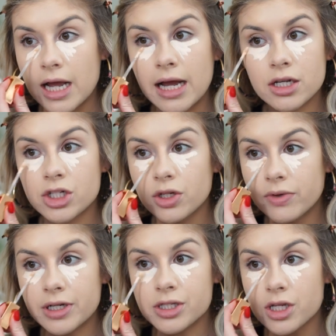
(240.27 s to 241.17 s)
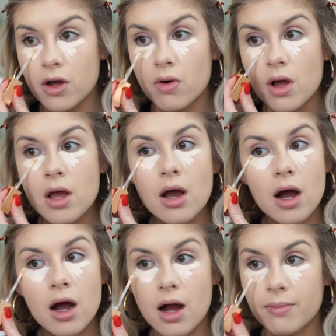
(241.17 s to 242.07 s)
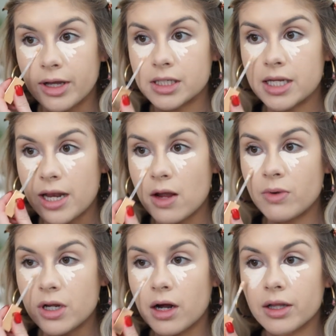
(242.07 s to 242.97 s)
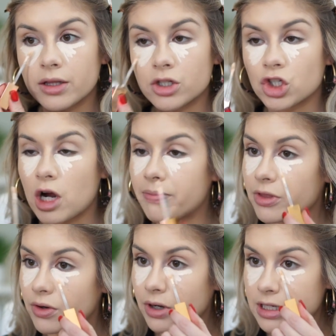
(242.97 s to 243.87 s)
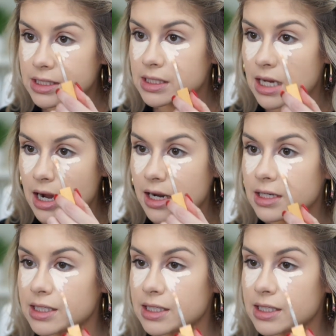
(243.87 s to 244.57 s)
to add to it. So like today we got like the Chop Theory sign.